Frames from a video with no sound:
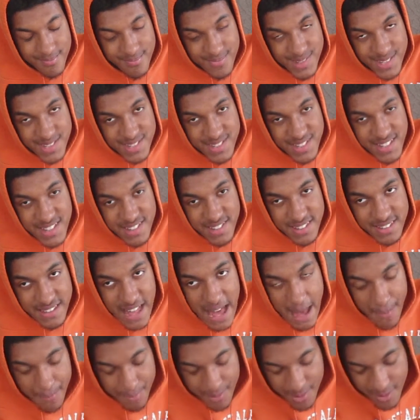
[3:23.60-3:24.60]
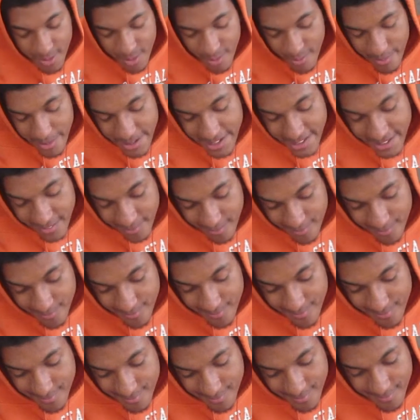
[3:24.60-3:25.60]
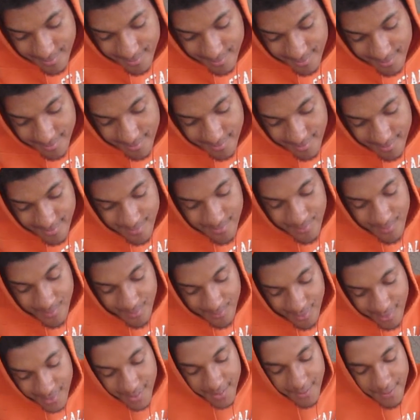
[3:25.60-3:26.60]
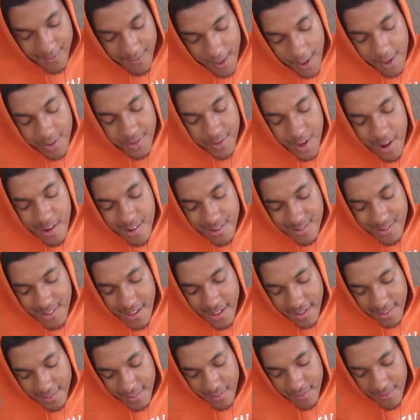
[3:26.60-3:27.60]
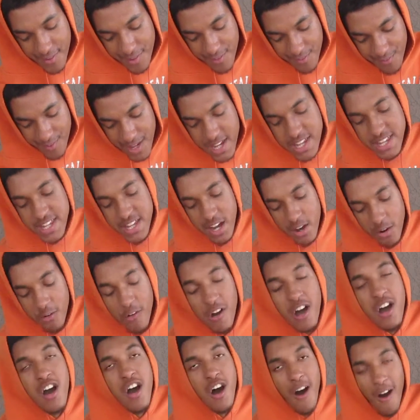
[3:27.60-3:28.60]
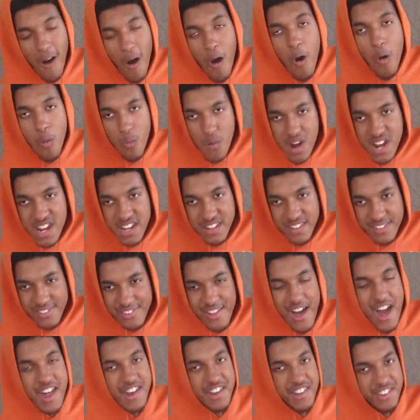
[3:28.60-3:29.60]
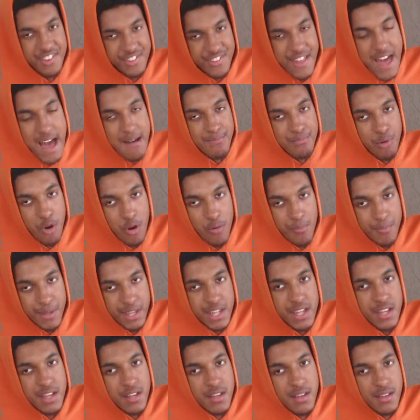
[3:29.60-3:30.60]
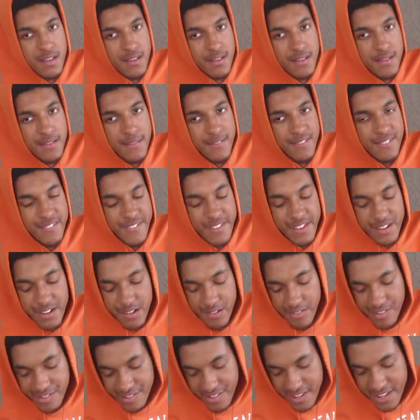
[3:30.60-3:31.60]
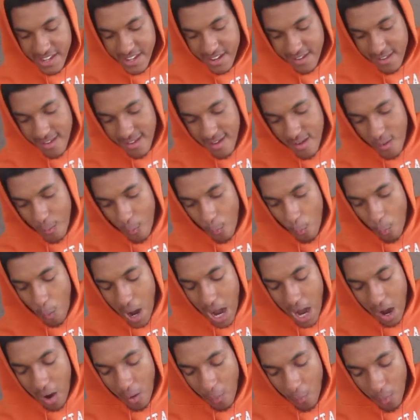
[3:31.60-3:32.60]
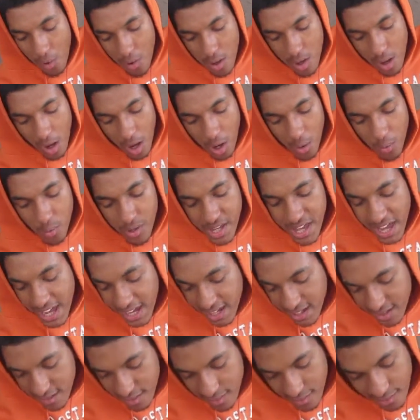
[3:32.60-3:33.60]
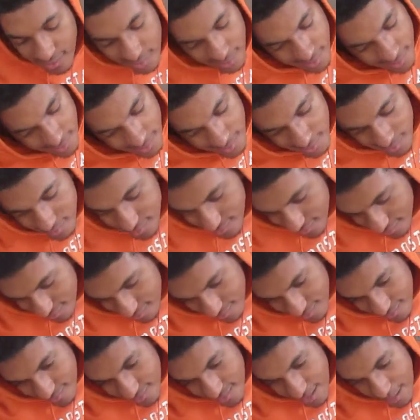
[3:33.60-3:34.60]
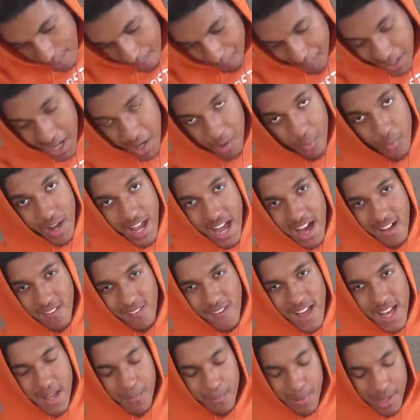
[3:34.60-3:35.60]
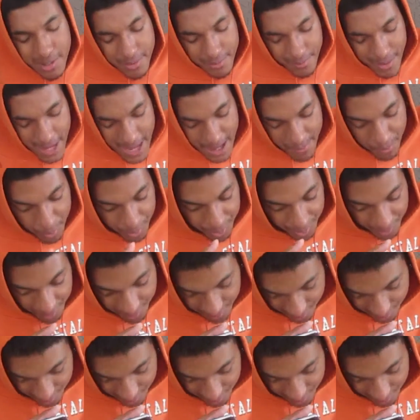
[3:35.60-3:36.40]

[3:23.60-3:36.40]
she's snapping already. In the first 30 seconds of this video, already decided to snap on. You know what I'm saying? Wow. Okay. By the way, I like me some Hamilton.